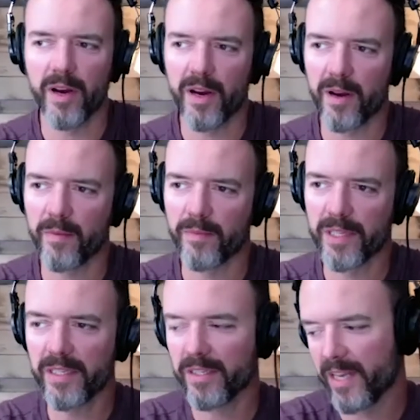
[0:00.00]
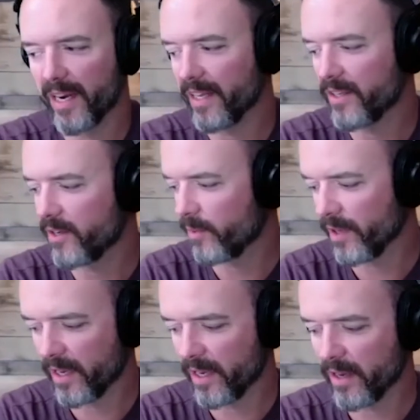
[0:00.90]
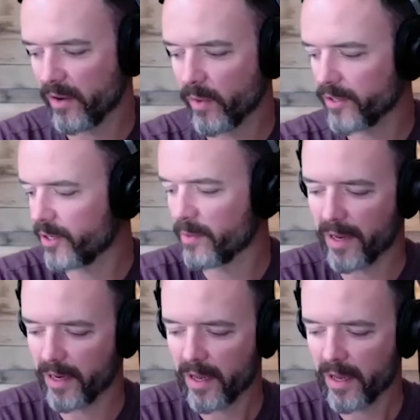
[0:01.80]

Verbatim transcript: uh, this is getting into a really geeky question, but